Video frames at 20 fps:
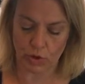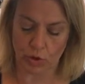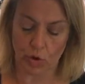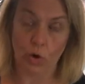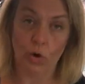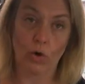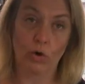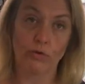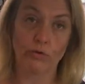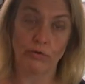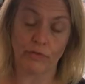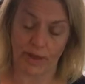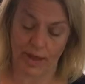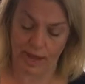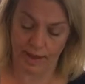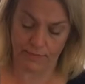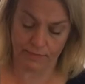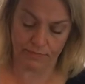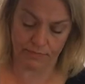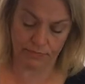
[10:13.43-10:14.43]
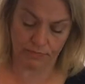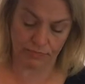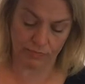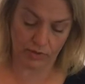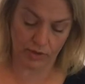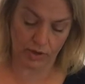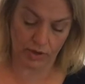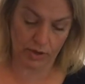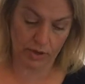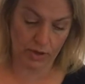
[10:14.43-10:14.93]
of
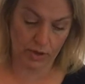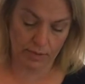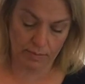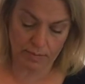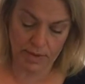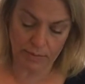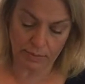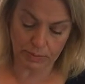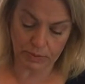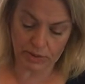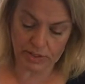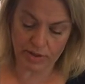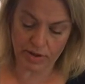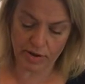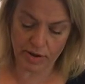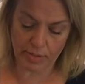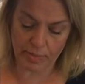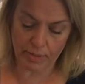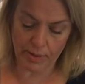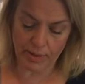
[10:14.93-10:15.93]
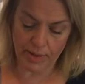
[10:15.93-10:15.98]
maple syrup,